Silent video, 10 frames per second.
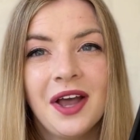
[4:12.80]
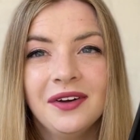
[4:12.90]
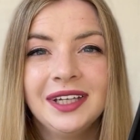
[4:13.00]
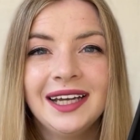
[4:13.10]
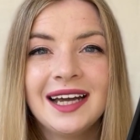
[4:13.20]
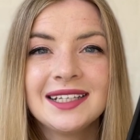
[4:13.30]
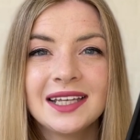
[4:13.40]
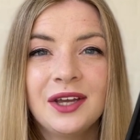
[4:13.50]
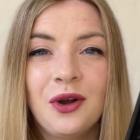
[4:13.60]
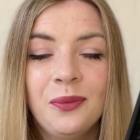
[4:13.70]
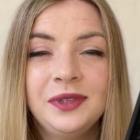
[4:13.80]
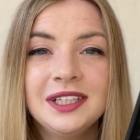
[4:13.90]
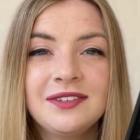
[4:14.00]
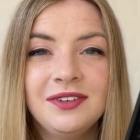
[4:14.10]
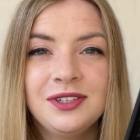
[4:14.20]
Okay guys, I hope
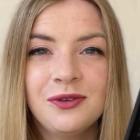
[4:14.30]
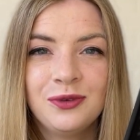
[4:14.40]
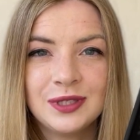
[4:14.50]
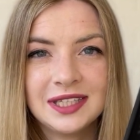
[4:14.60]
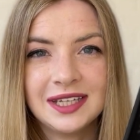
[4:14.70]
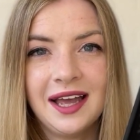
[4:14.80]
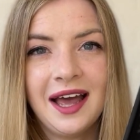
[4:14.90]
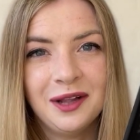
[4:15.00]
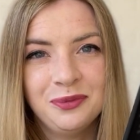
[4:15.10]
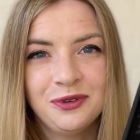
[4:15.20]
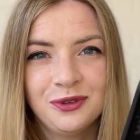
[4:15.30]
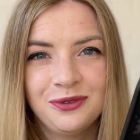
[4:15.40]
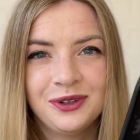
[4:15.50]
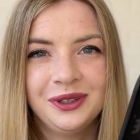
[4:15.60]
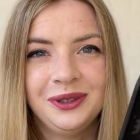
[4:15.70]
this video was helpful
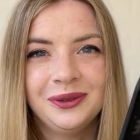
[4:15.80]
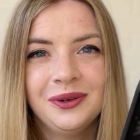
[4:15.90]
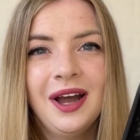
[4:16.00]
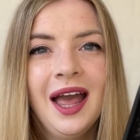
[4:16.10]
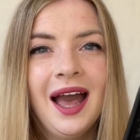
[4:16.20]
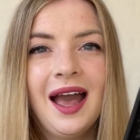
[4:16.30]
for you.